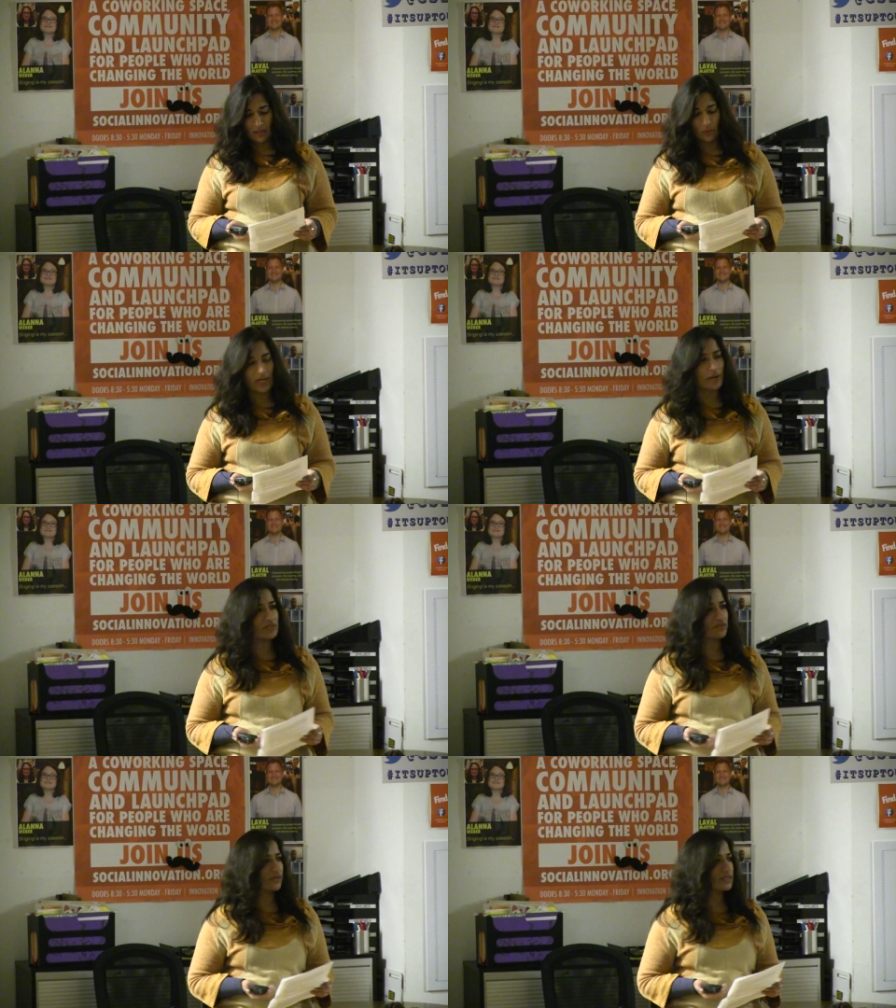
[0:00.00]
When I
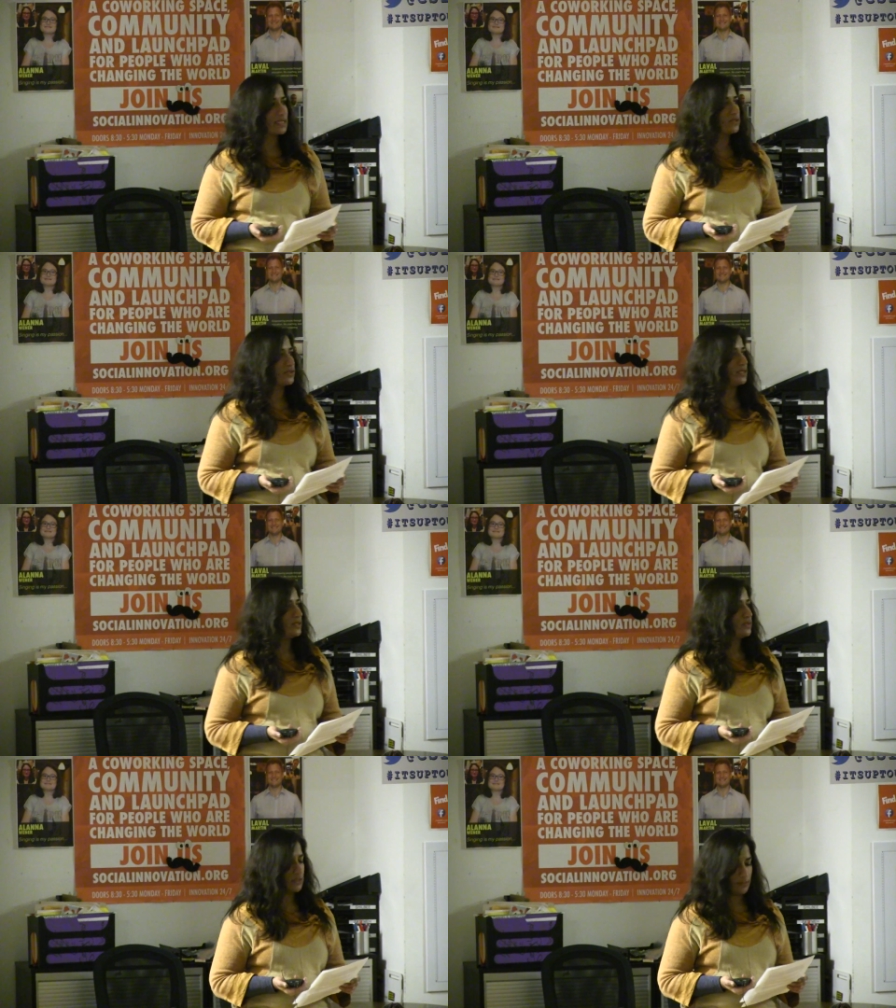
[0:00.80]
was first
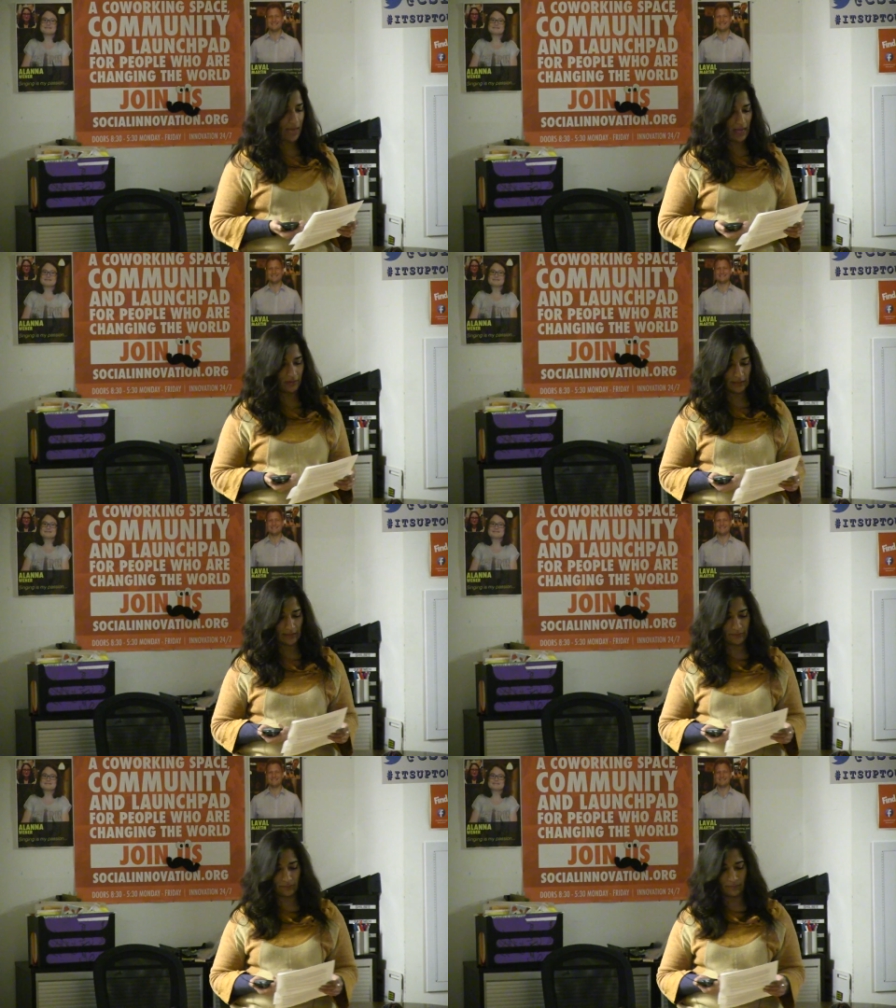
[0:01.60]
introduced to
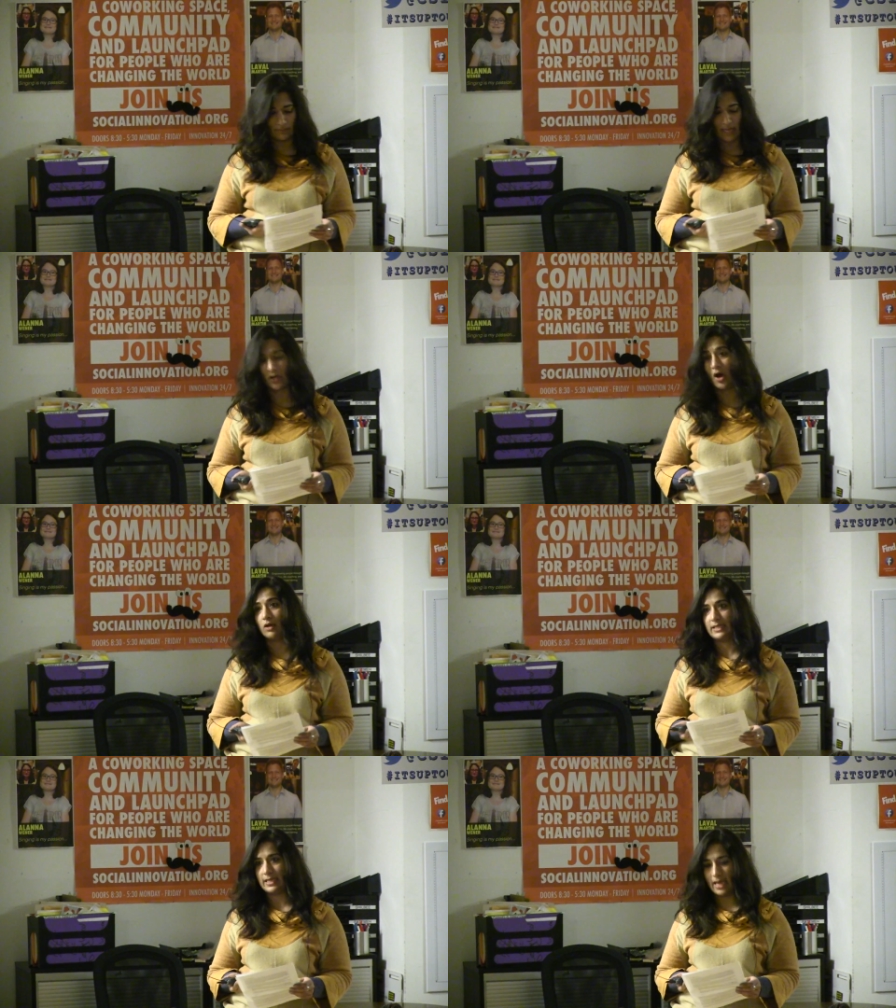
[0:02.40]
Maulid, my
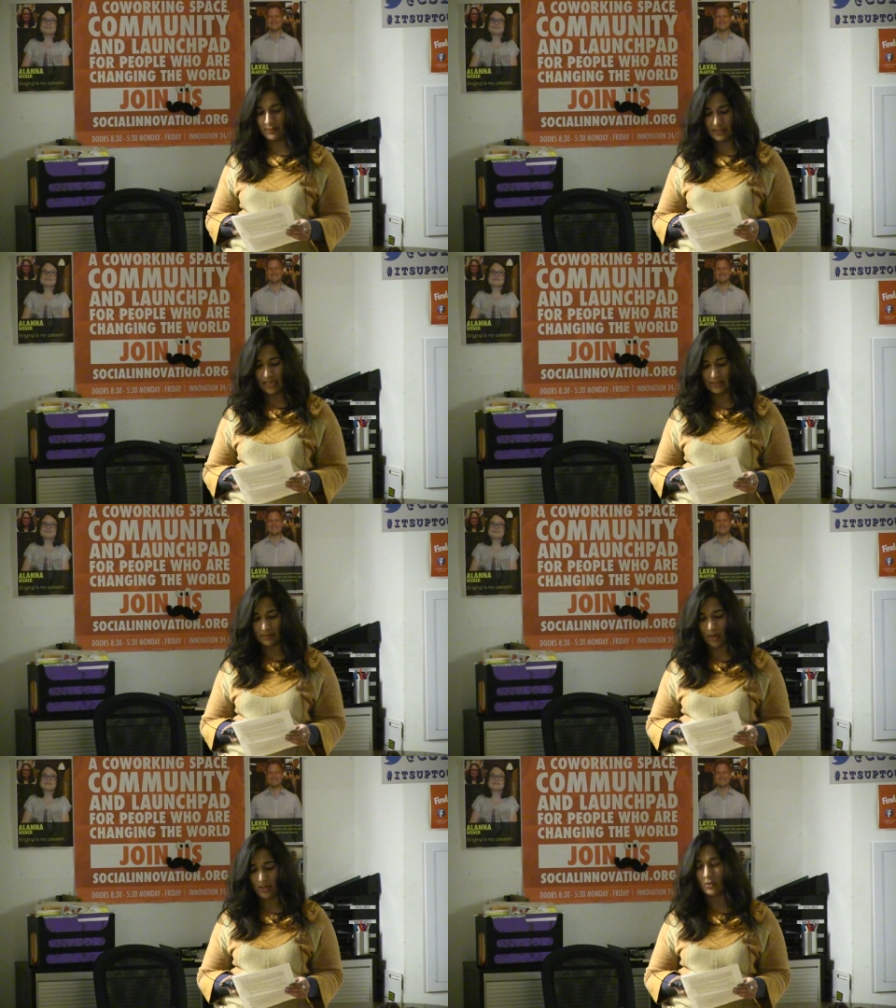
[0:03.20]
colleague at the
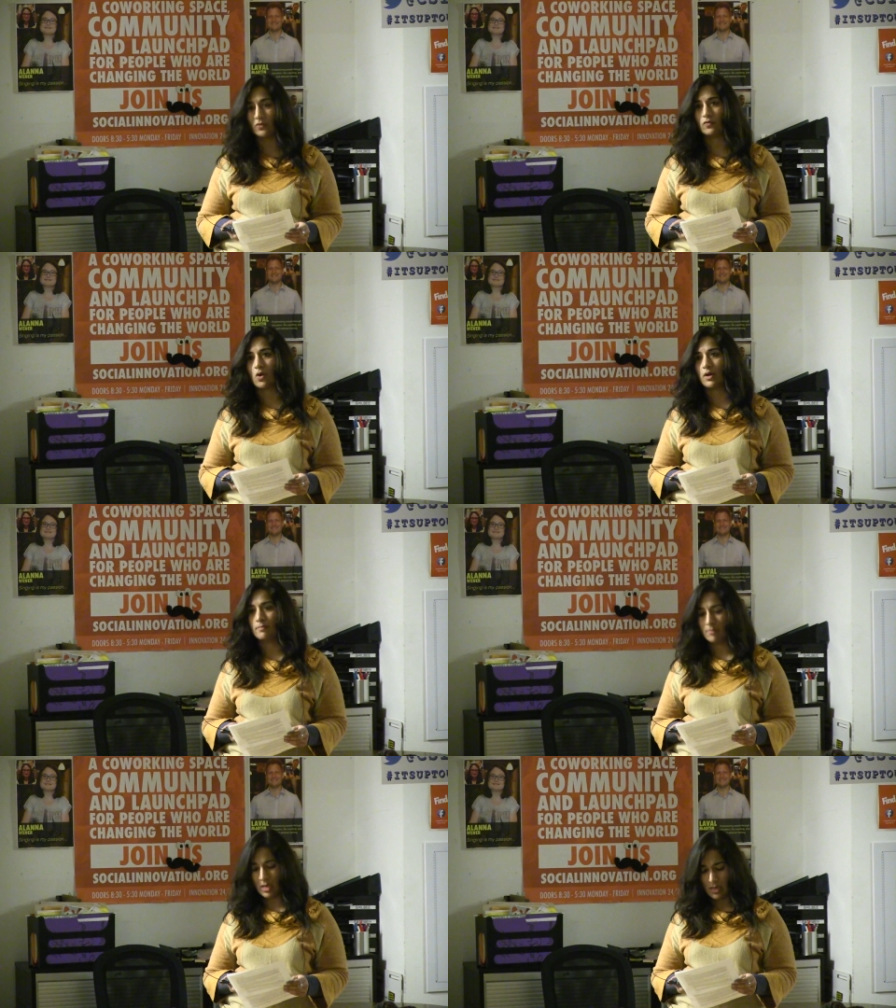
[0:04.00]
Zanzibar Youth
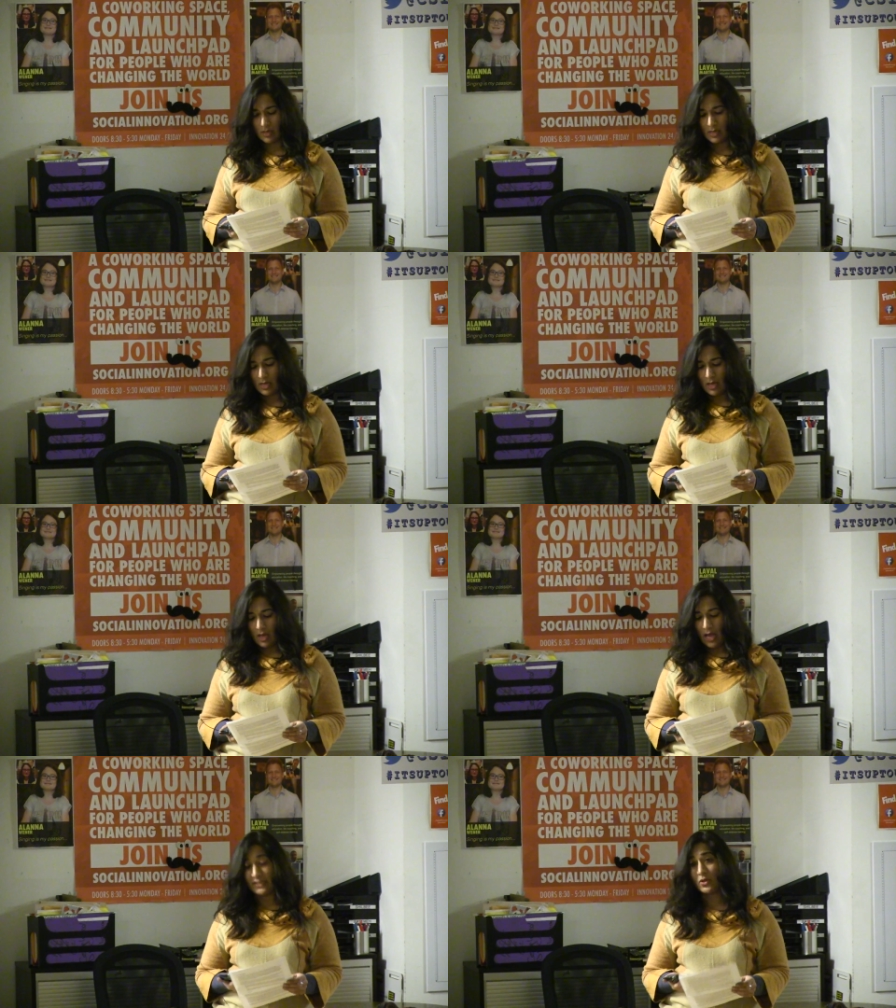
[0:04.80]
Forum,
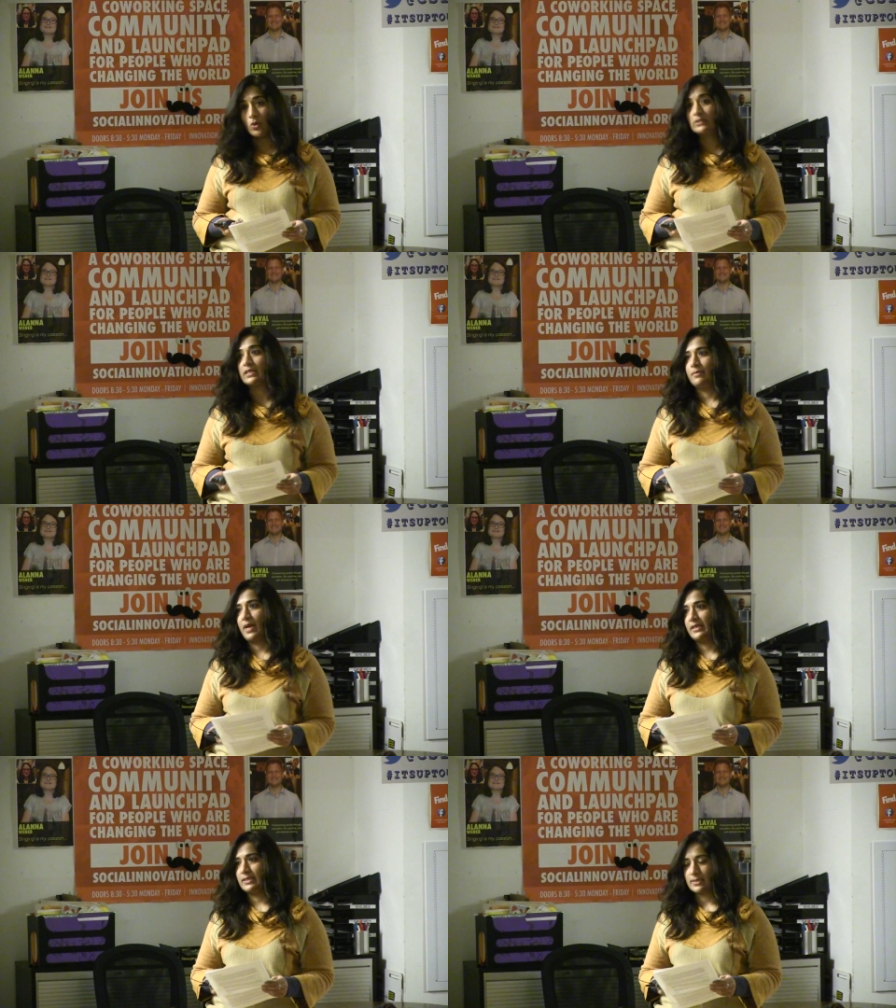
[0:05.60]
I told him
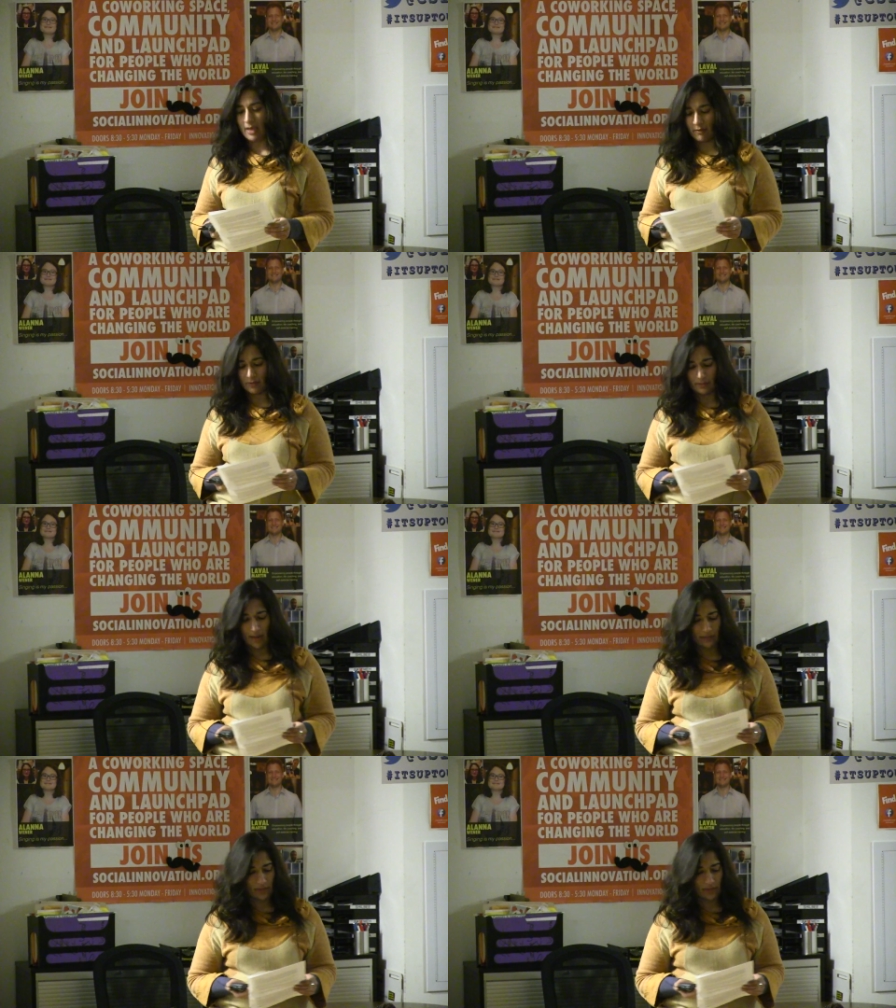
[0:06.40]
I'd discovered my